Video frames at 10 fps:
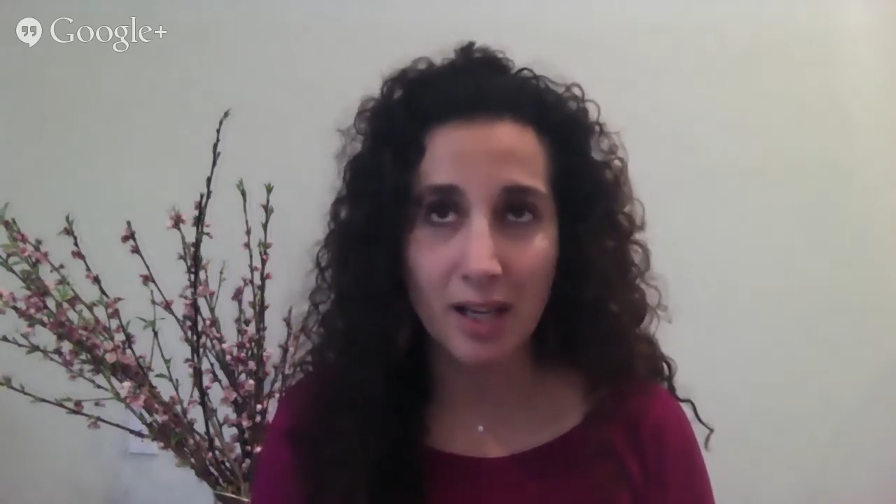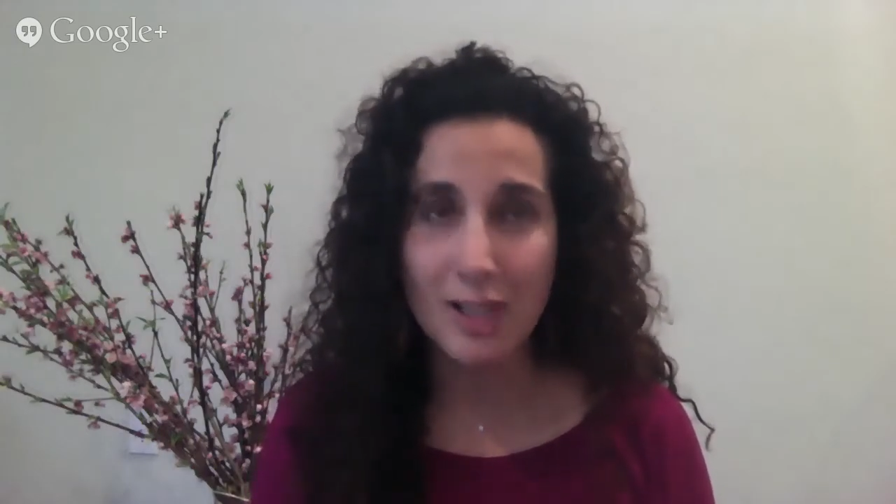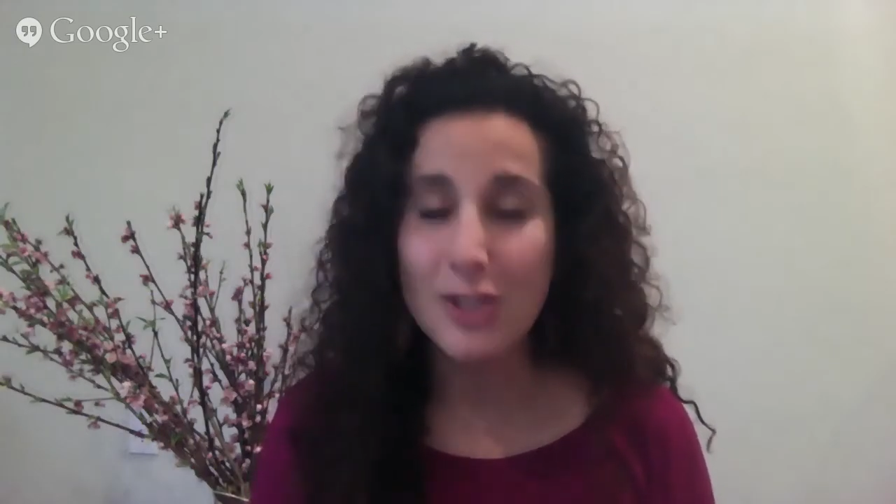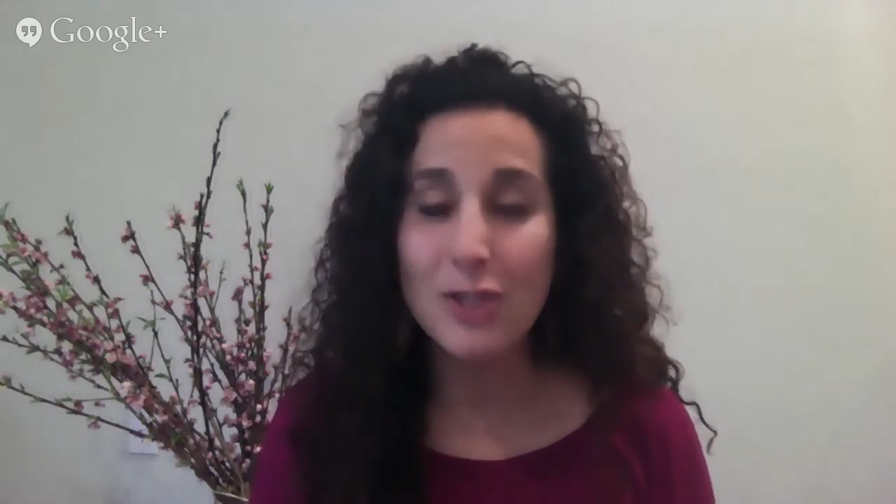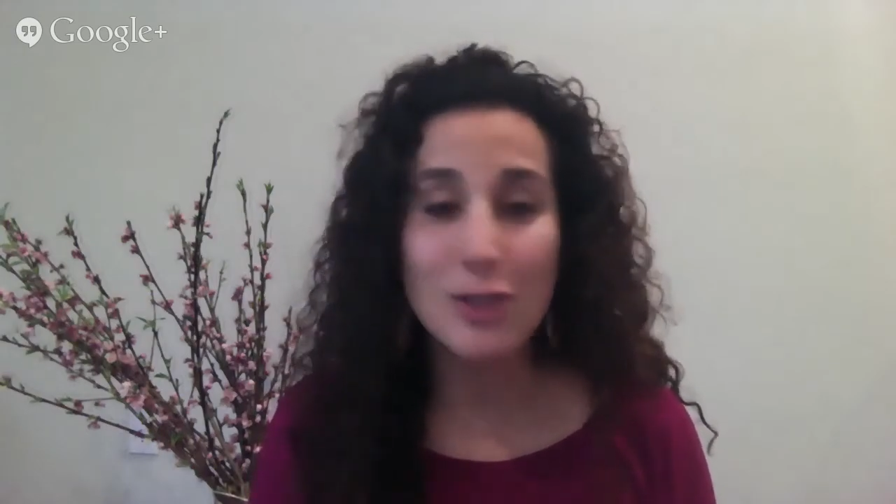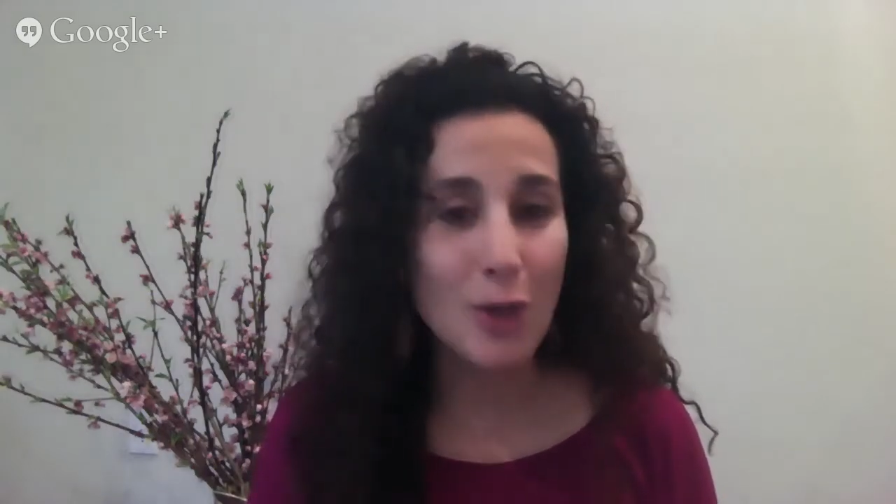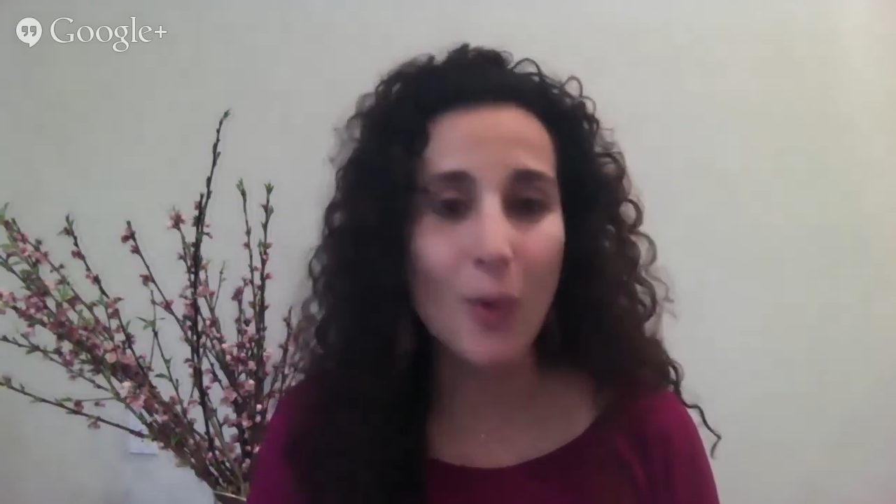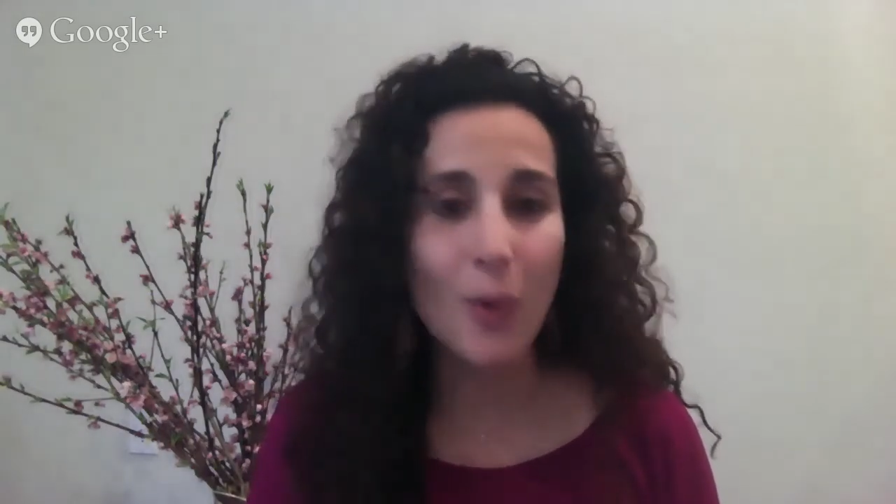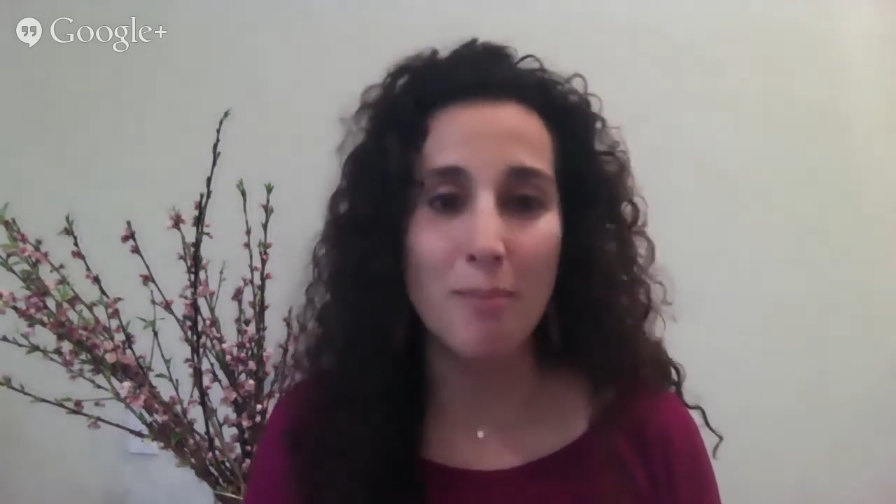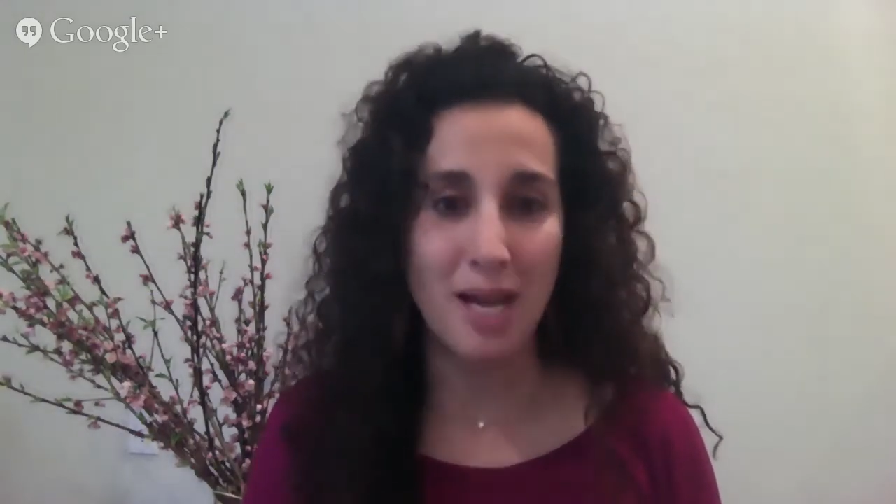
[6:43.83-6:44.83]
so
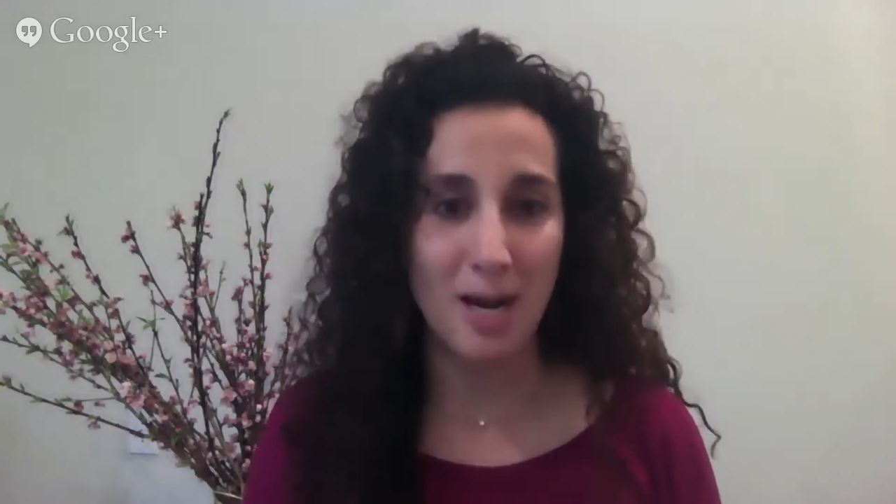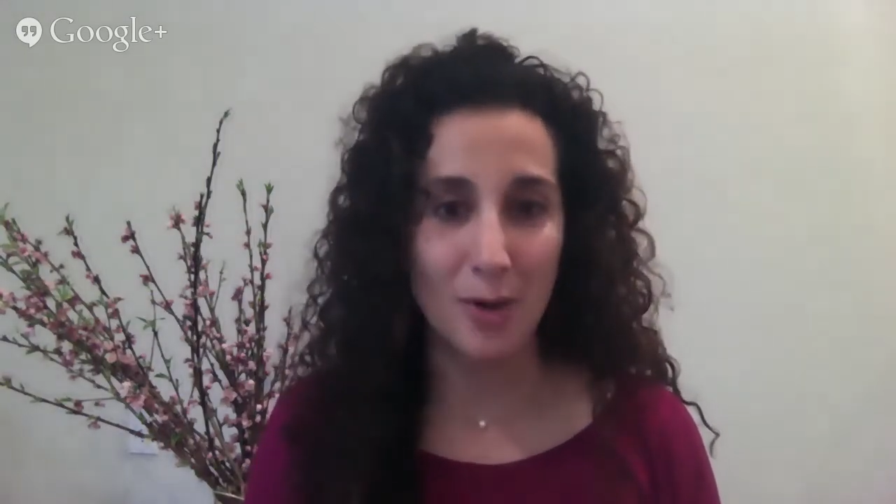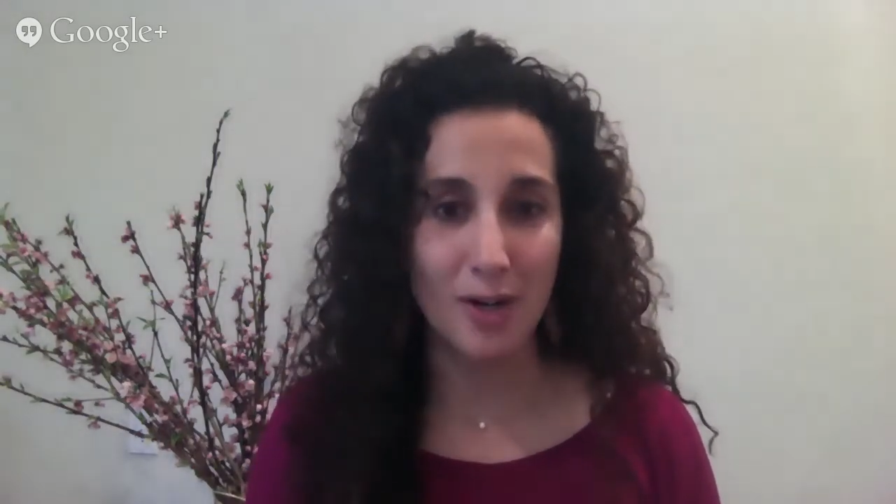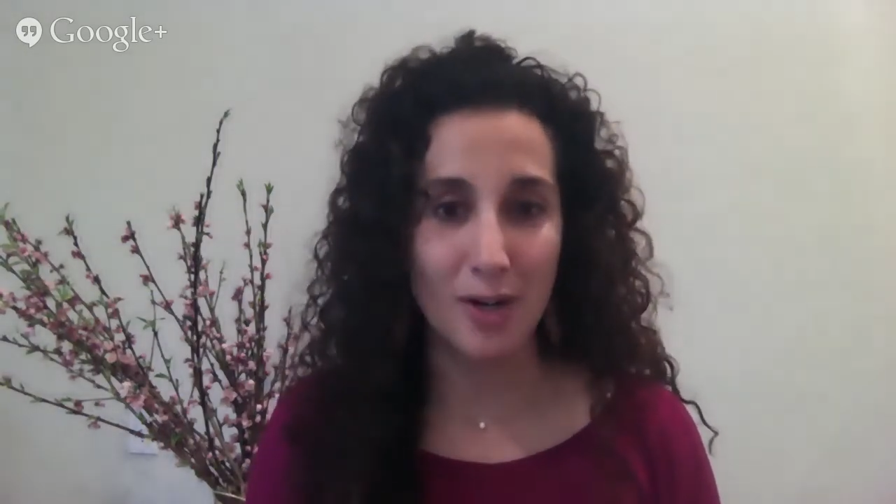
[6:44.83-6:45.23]
empowered,